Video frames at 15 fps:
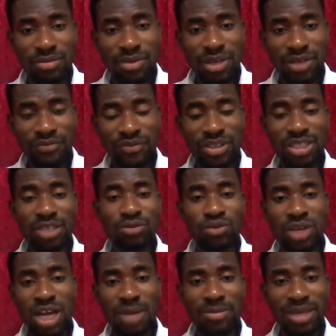visa to
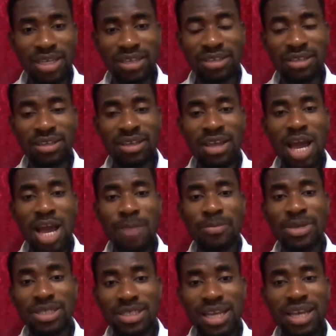come in,
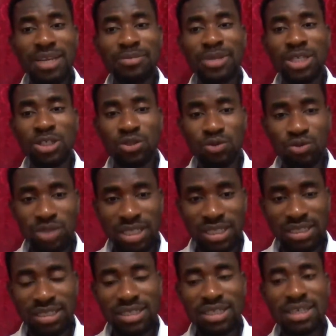beside being
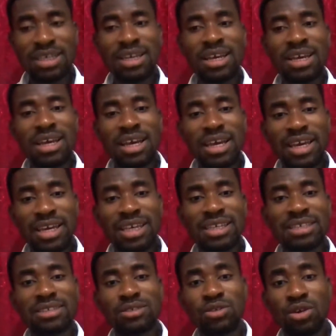student,
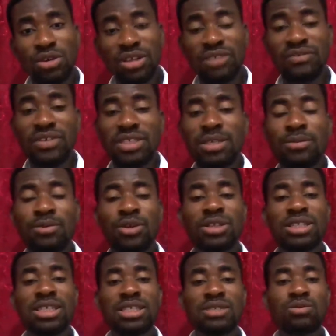is tourist visa because
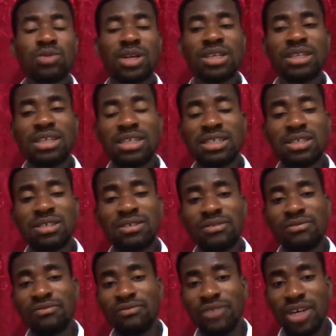this one is
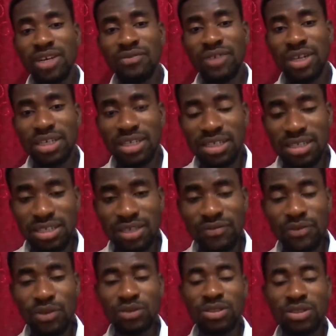very easy
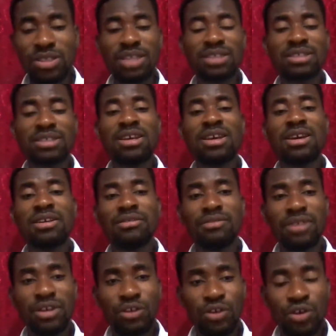for you to get
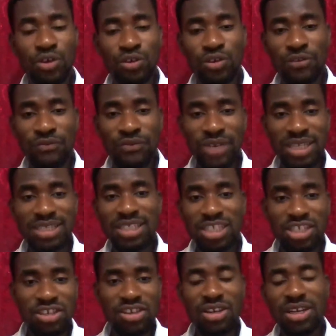your first
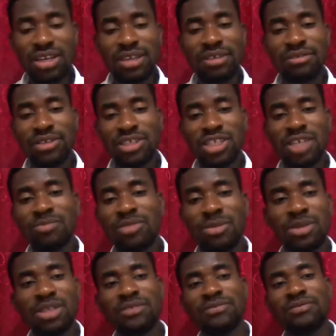year resident
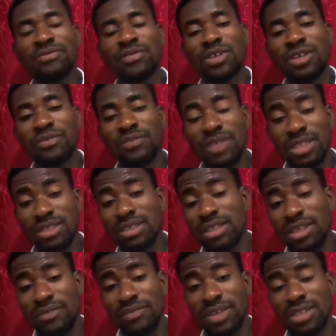permit for
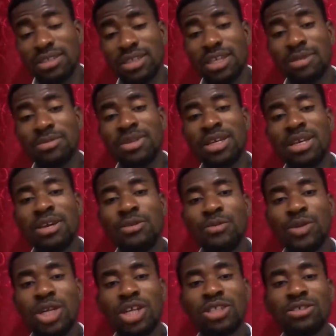the first time
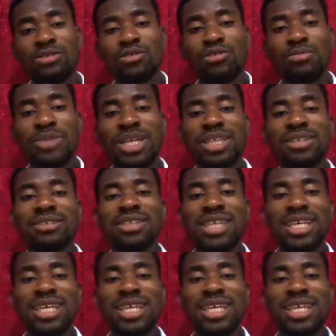without you being